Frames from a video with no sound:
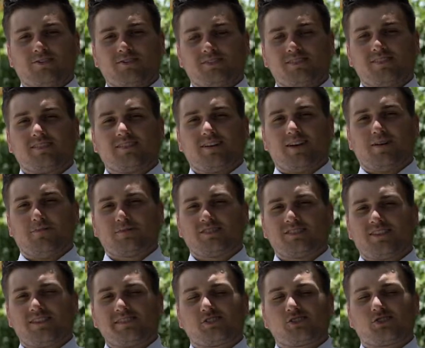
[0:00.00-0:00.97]
I'm going to
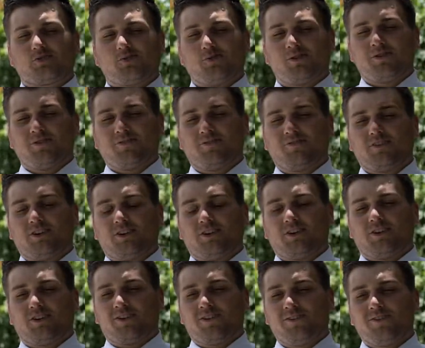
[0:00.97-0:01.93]
say Sawyer for a
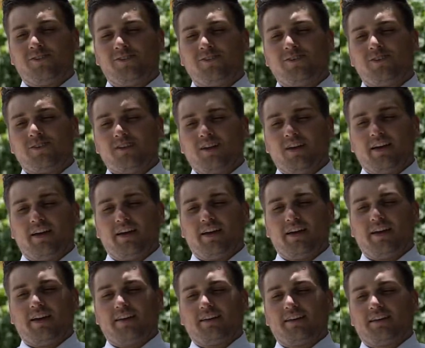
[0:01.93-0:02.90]
girl.
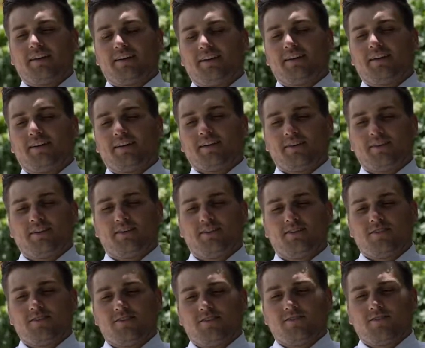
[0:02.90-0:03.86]
And
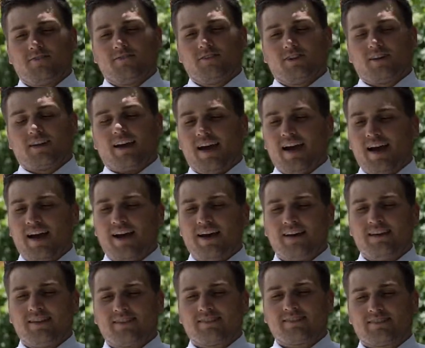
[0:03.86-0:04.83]
for
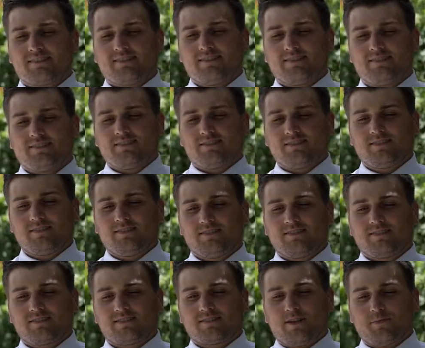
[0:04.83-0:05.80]
guys,
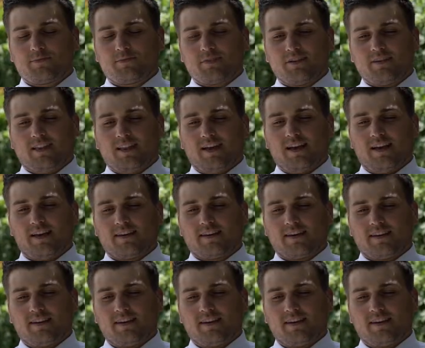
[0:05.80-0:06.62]
something like,